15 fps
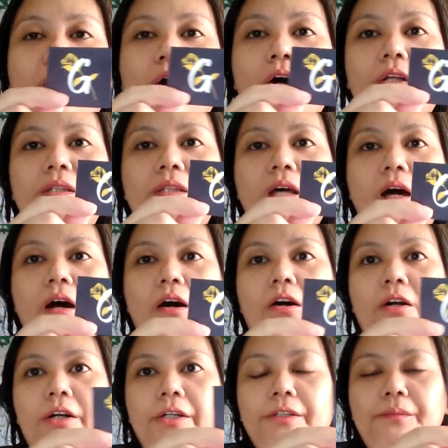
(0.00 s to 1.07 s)
contact
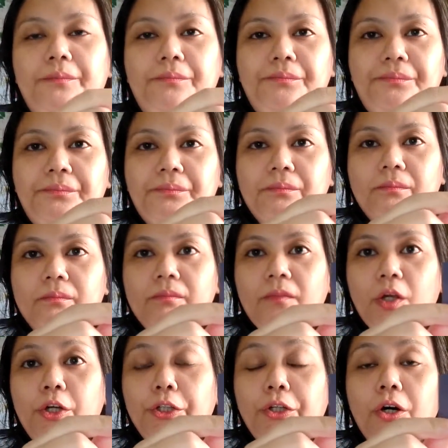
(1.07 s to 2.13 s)
card
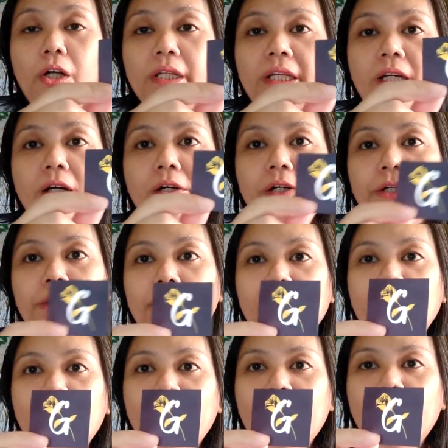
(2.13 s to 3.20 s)
or calling card.
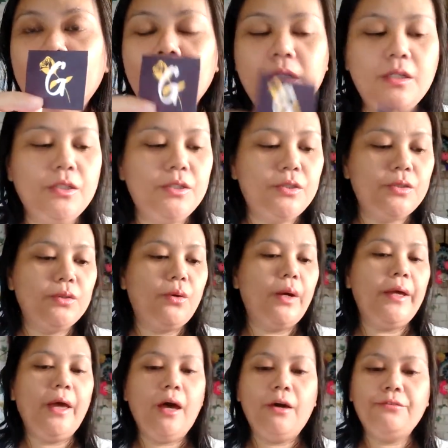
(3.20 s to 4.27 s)
So
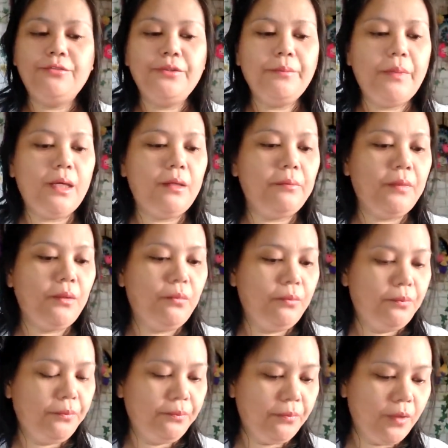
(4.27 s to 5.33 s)
I have her make me
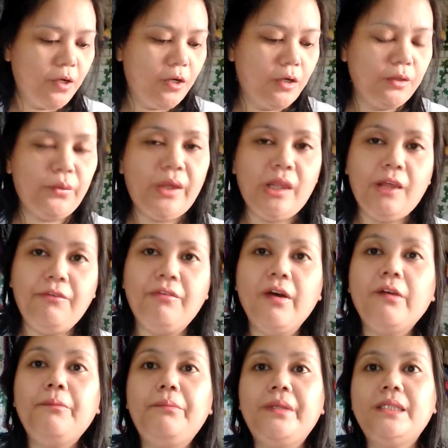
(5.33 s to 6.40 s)

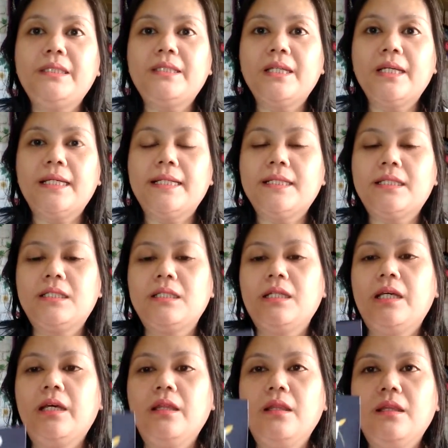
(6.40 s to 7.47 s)
25 pieces
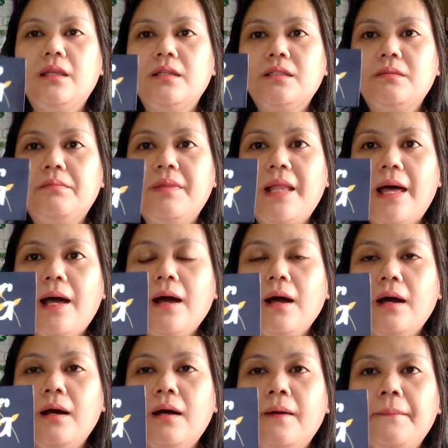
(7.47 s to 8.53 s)
in this black,